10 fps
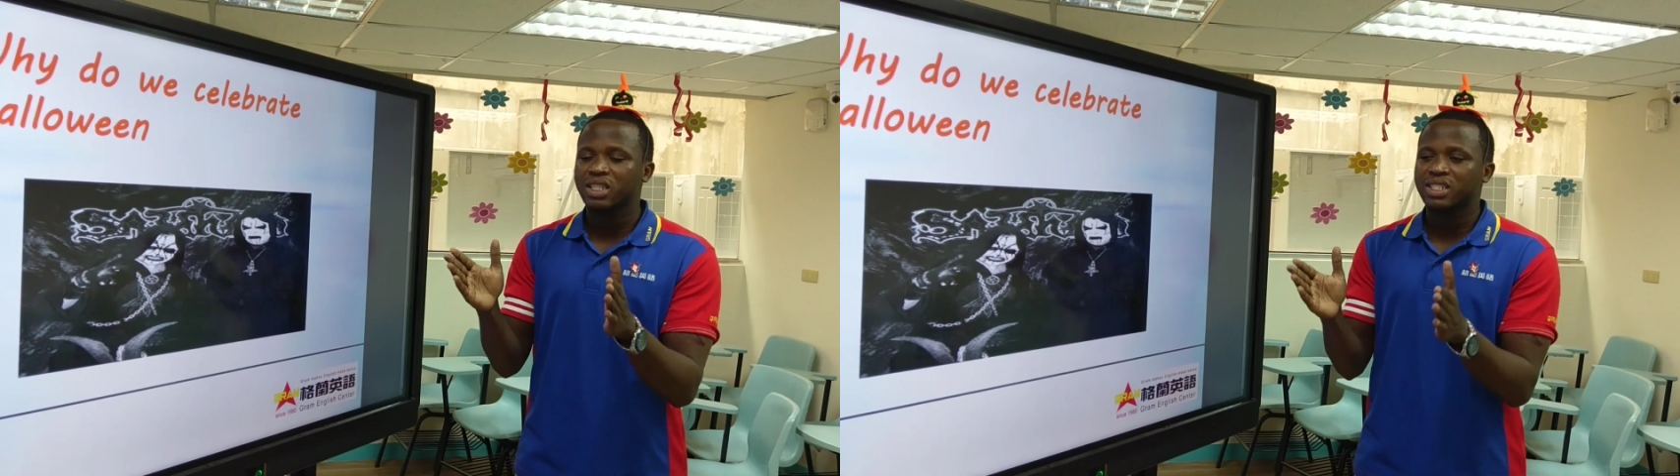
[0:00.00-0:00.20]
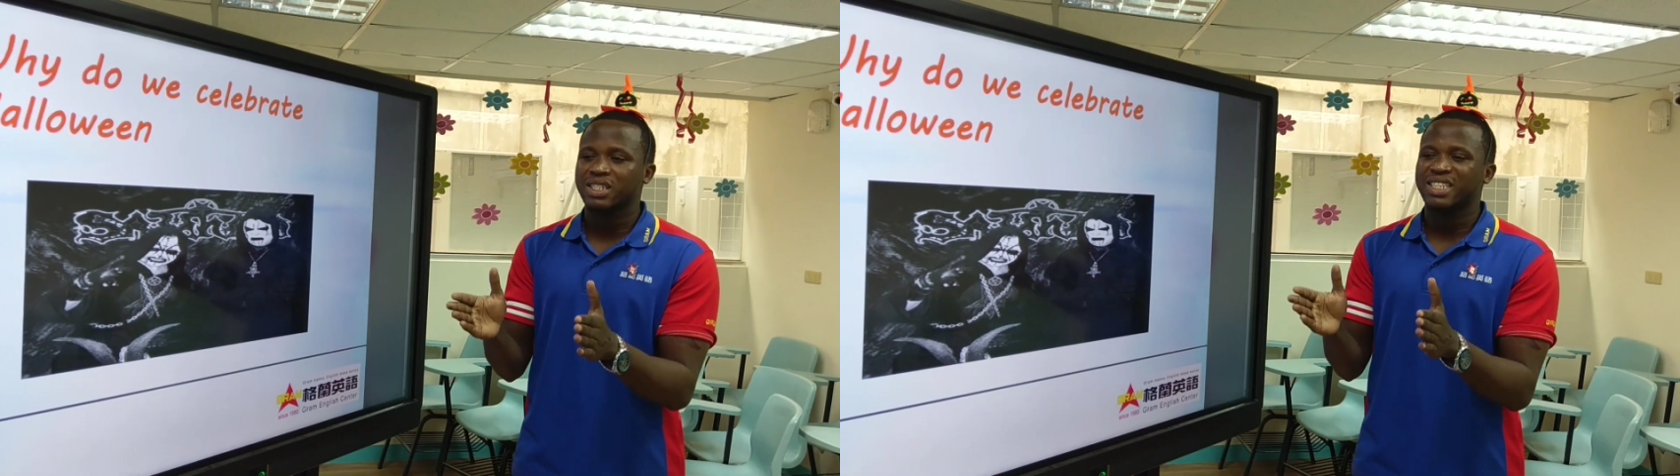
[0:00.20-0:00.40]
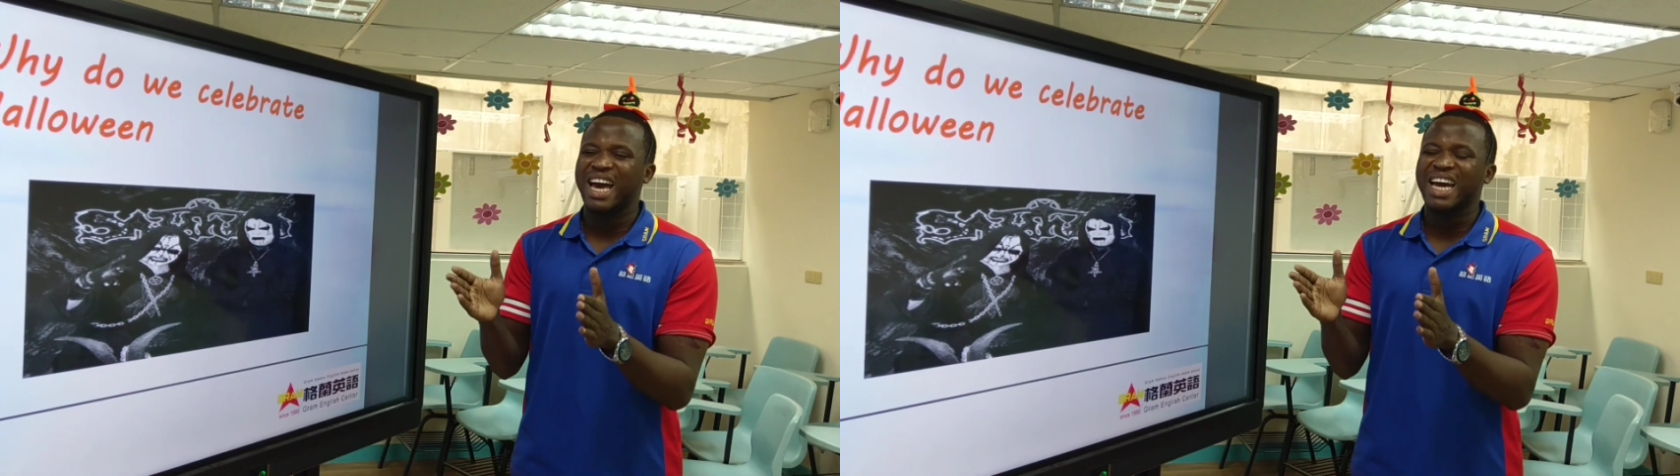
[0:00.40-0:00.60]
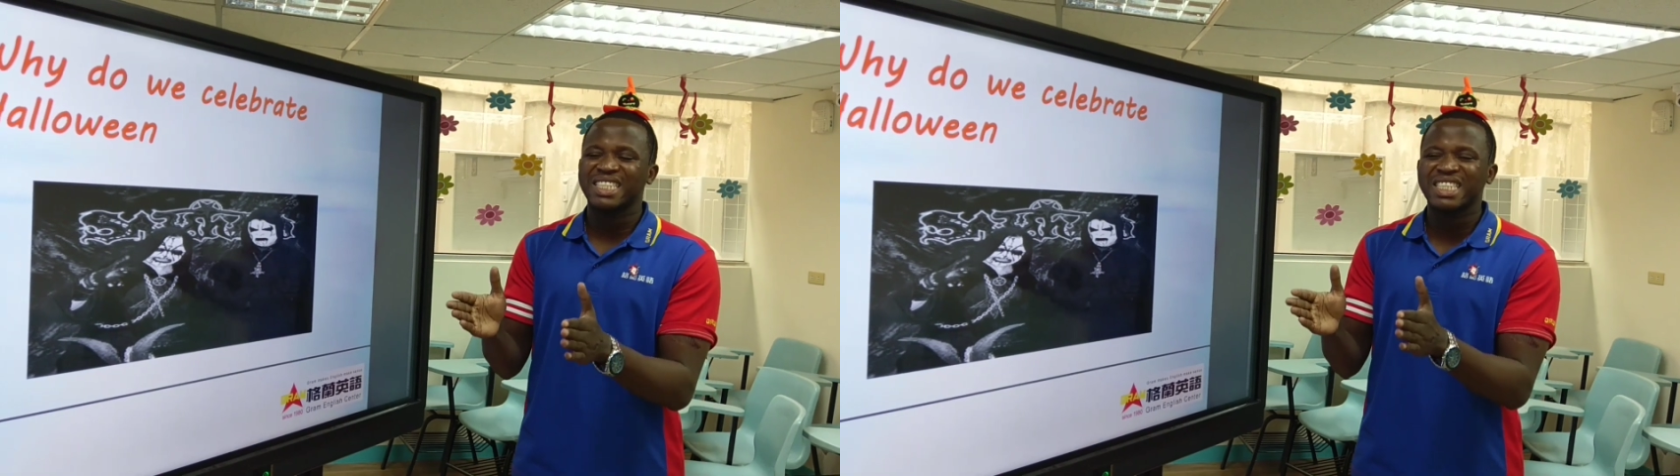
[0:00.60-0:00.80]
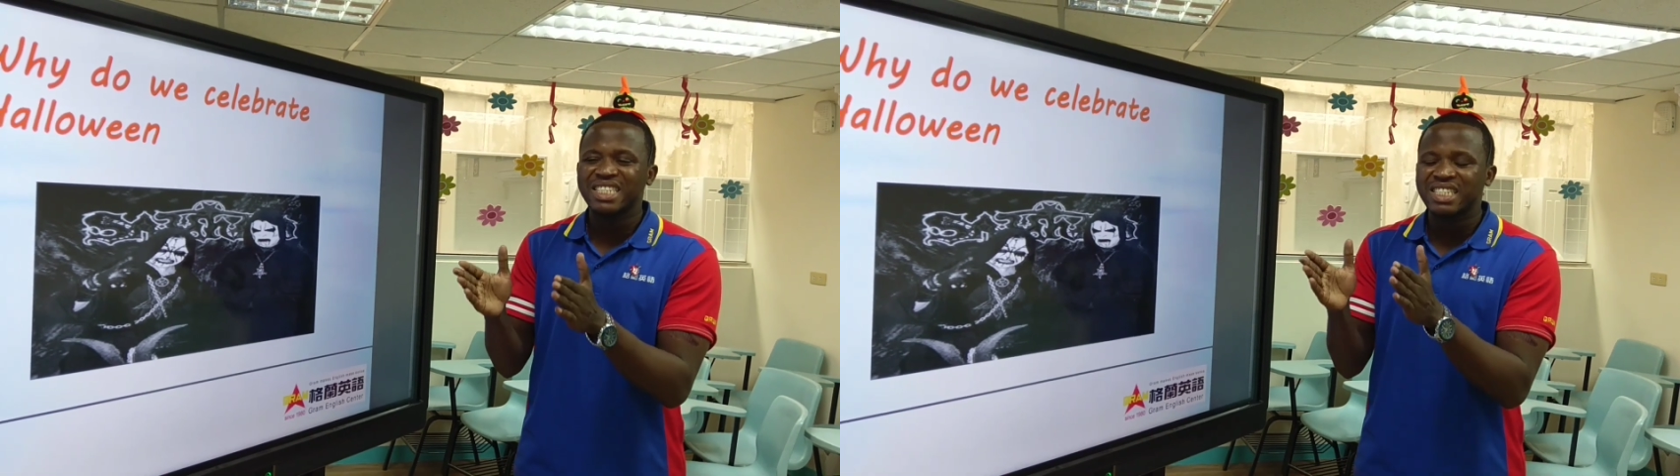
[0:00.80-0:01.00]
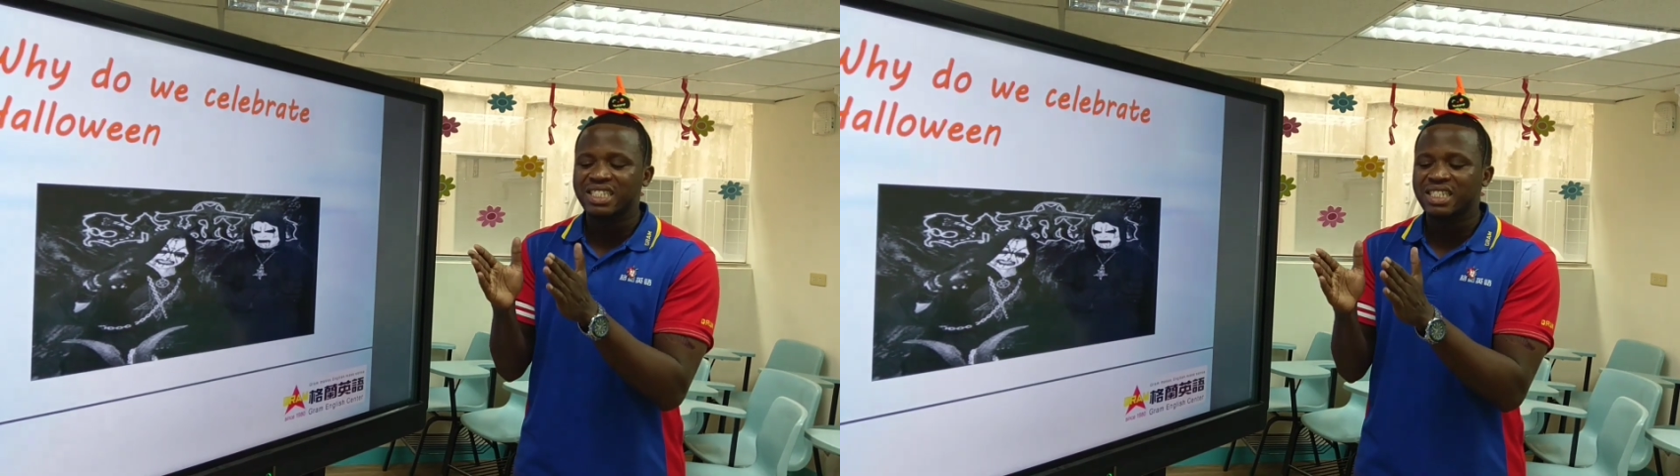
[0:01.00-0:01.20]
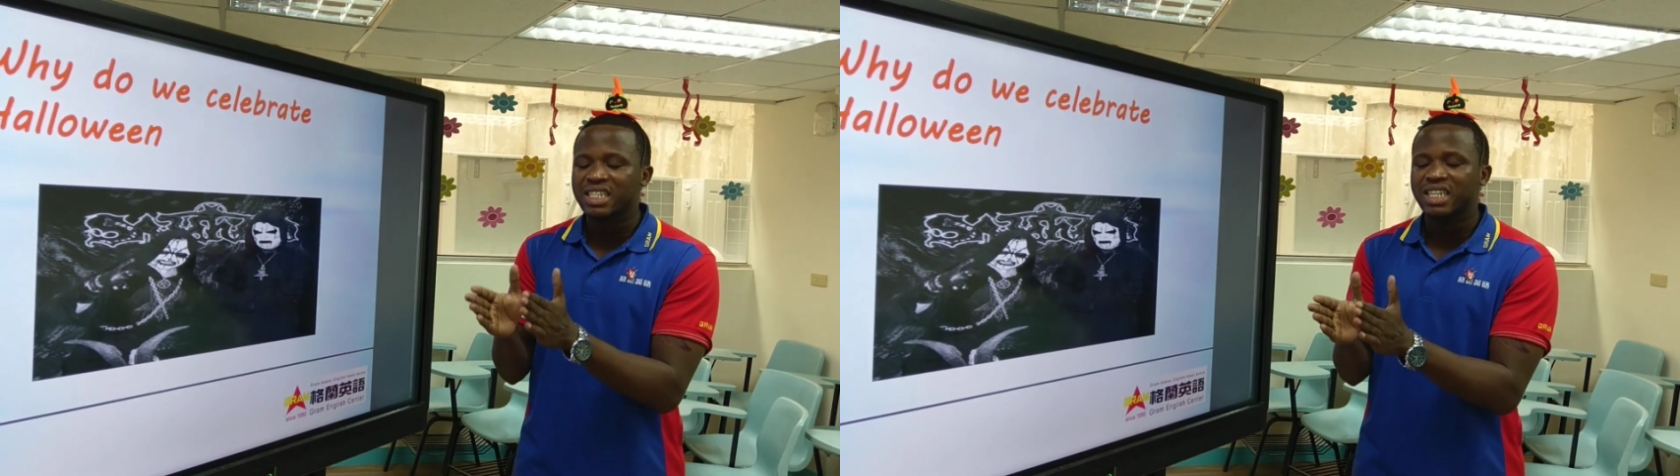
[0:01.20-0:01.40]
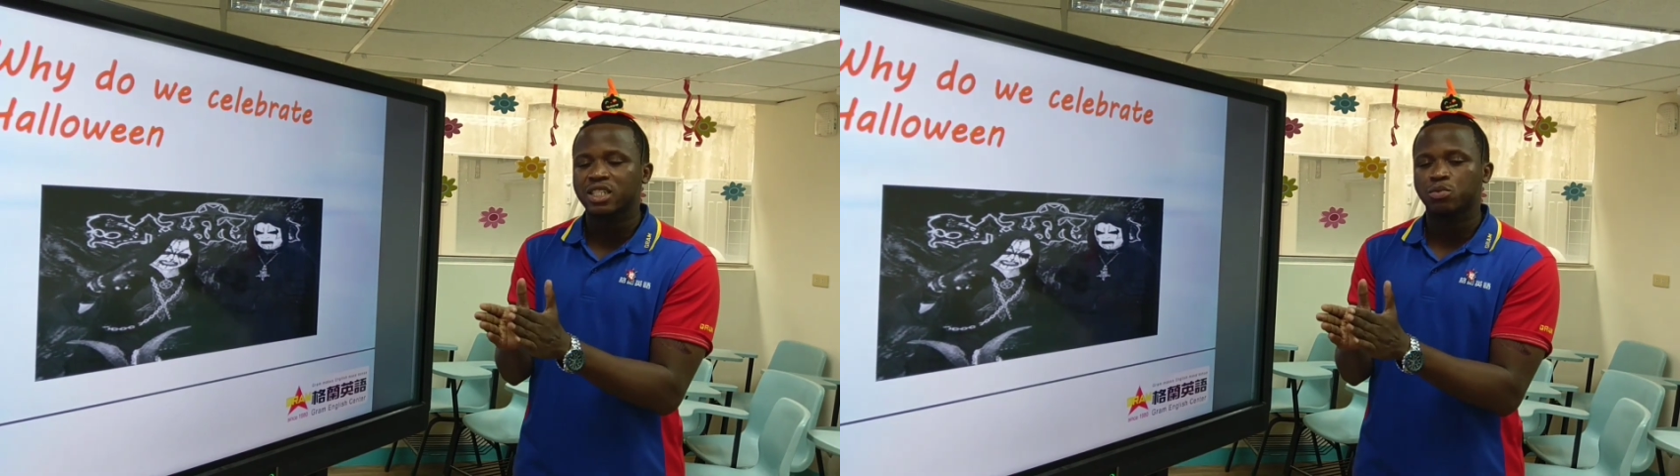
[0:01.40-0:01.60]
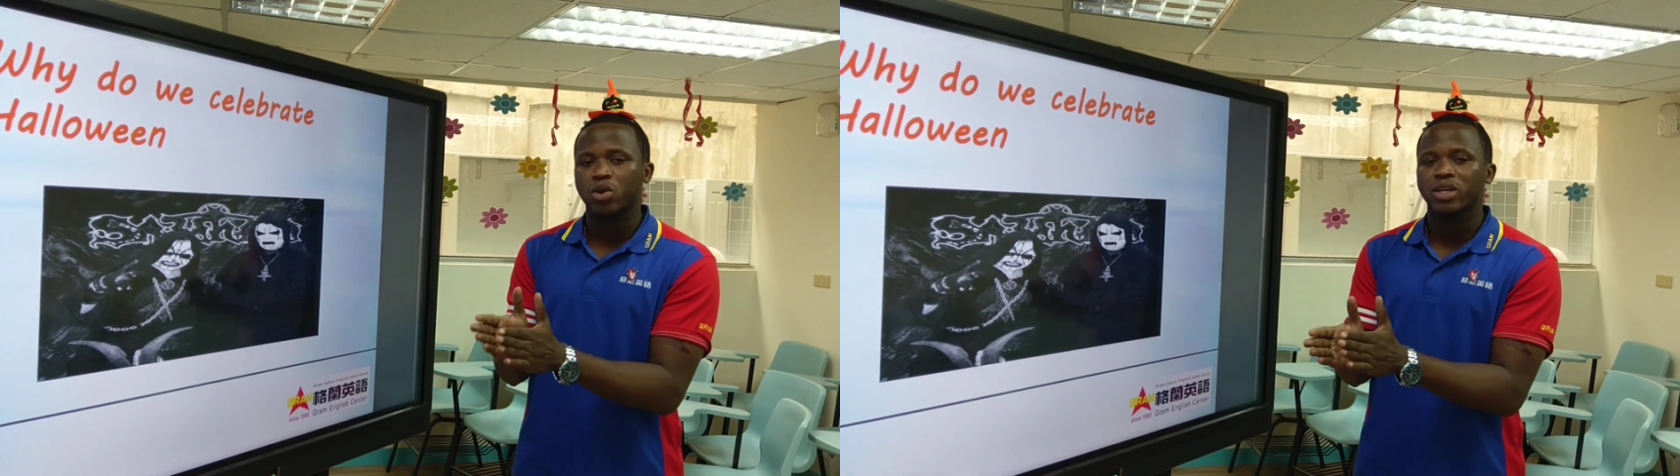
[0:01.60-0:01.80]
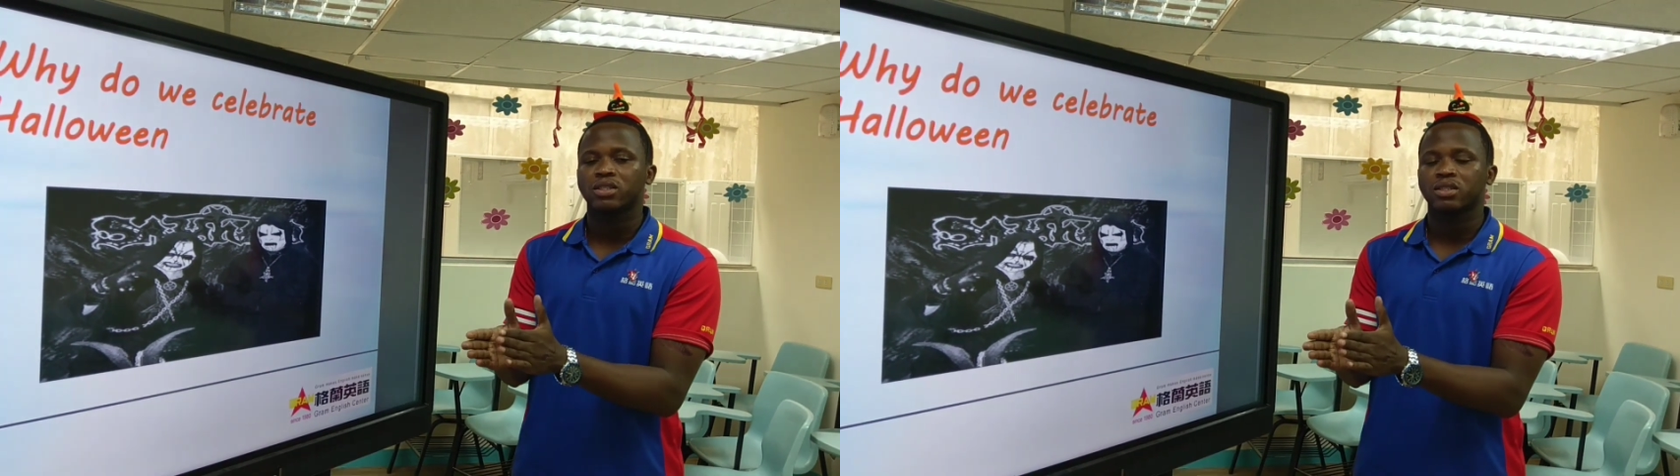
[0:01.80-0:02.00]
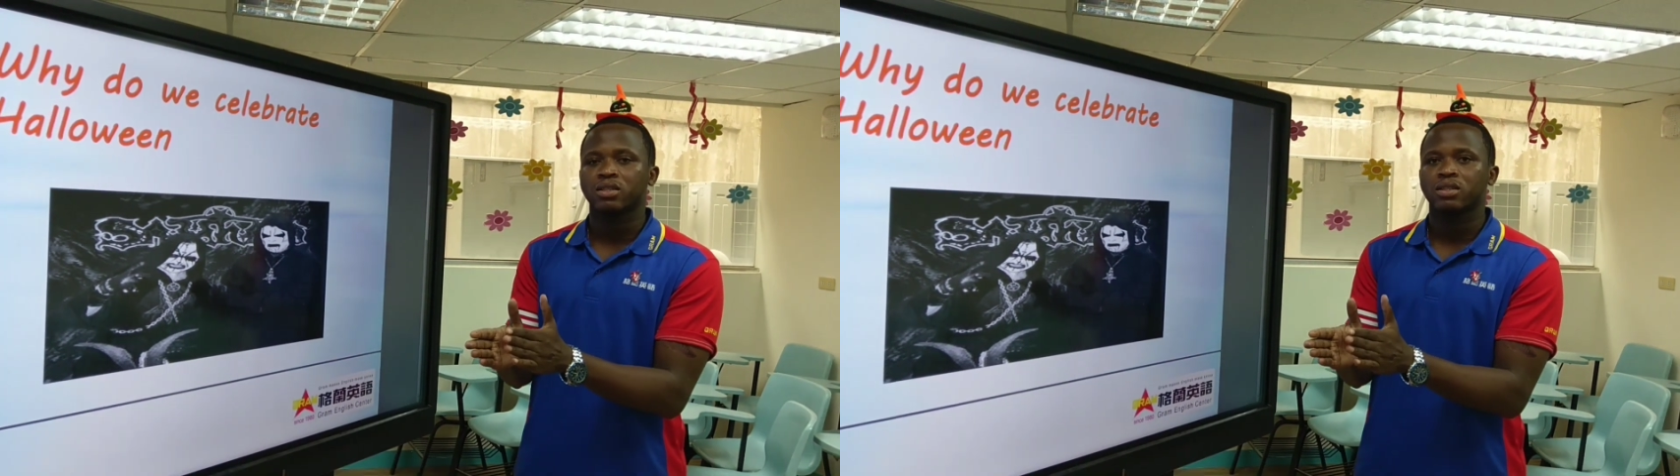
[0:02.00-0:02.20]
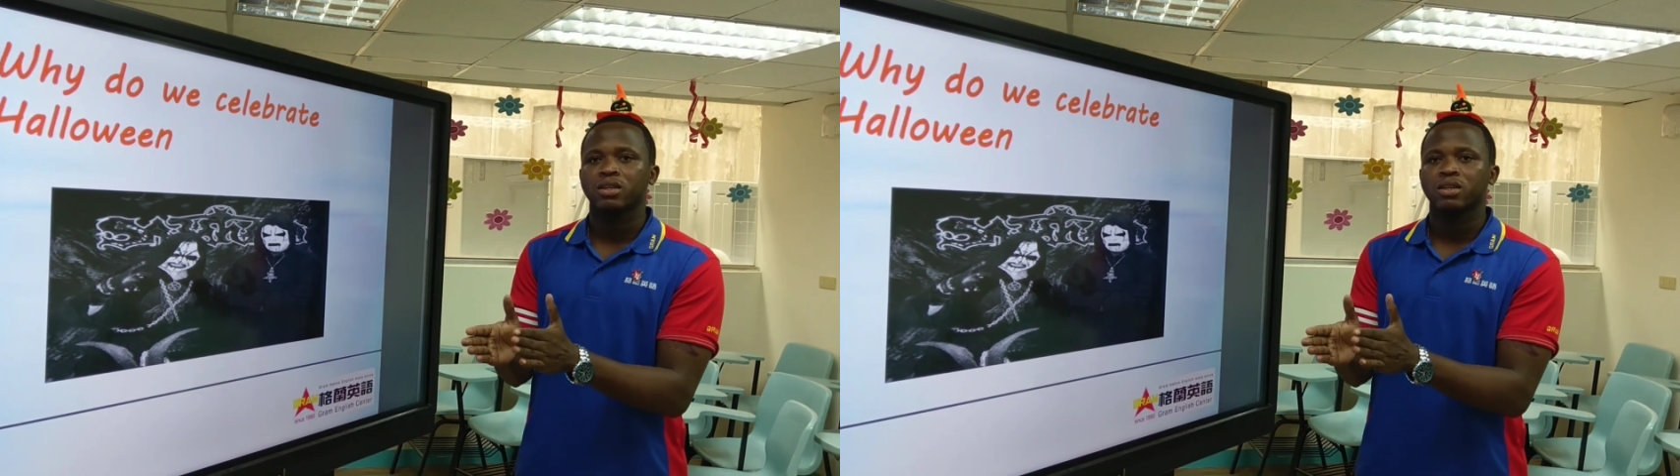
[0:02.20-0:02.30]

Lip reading: is at its thinnest point.